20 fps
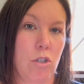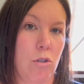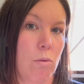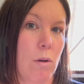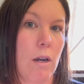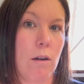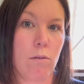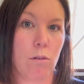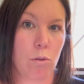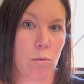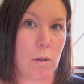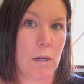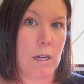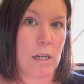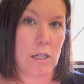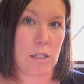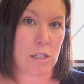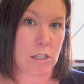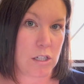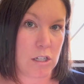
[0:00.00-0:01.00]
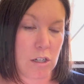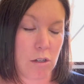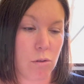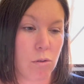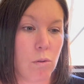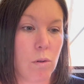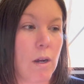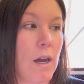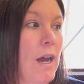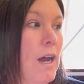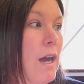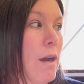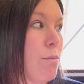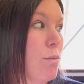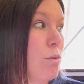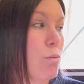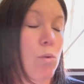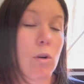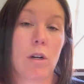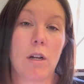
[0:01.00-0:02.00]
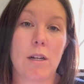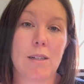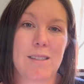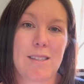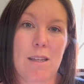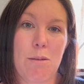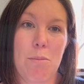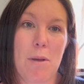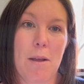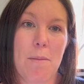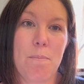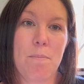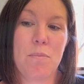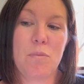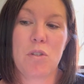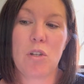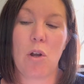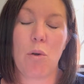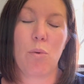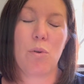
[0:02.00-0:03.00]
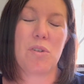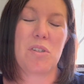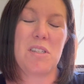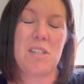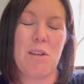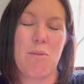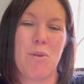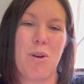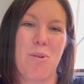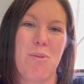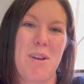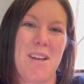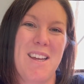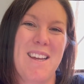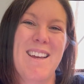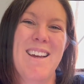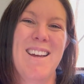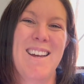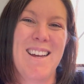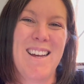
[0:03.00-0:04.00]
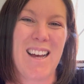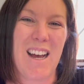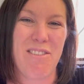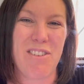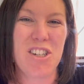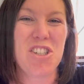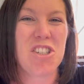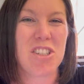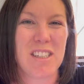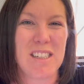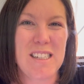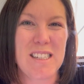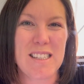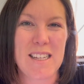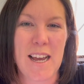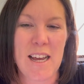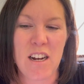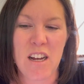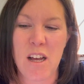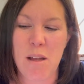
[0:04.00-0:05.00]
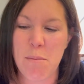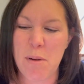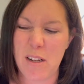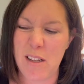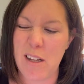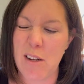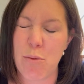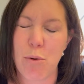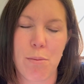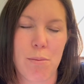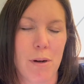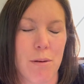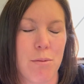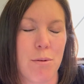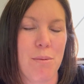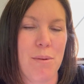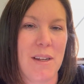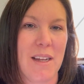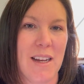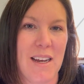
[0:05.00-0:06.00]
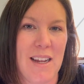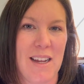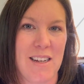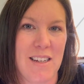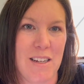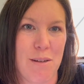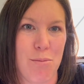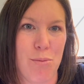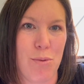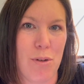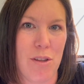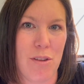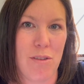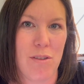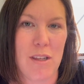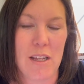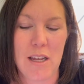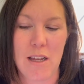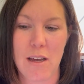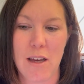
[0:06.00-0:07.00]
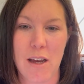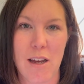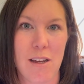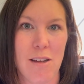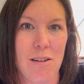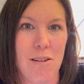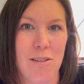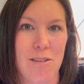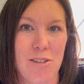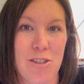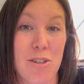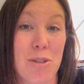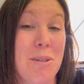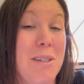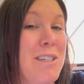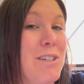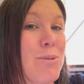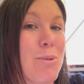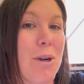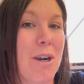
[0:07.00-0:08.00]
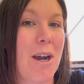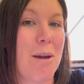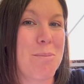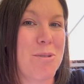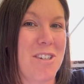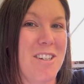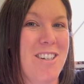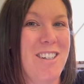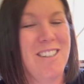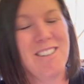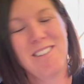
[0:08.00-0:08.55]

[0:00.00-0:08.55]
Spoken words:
whatever we need to do when we're not sleeping. So we'll see what we eventually decide on, but I think we're probably going to end up with the screen door option.